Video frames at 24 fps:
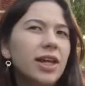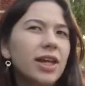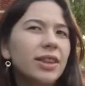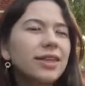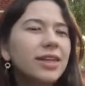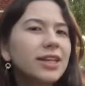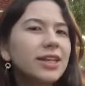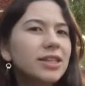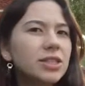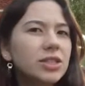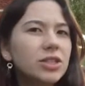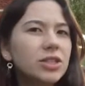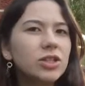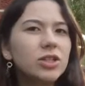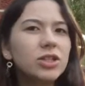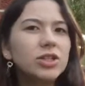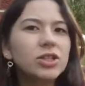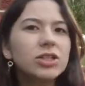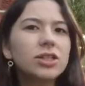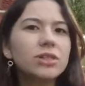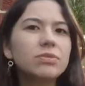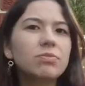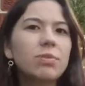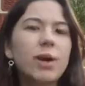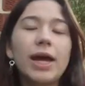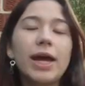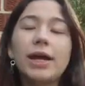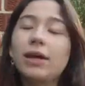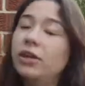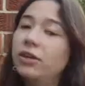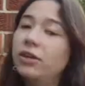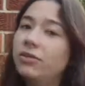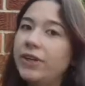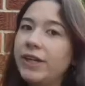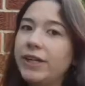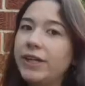I think it's called, by
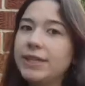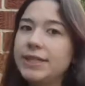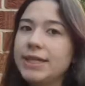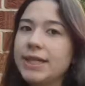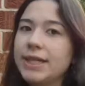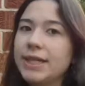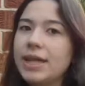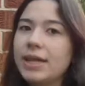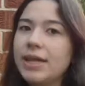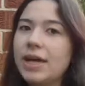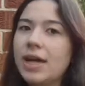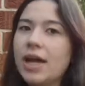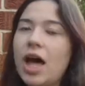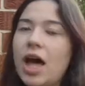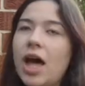Alluvielle.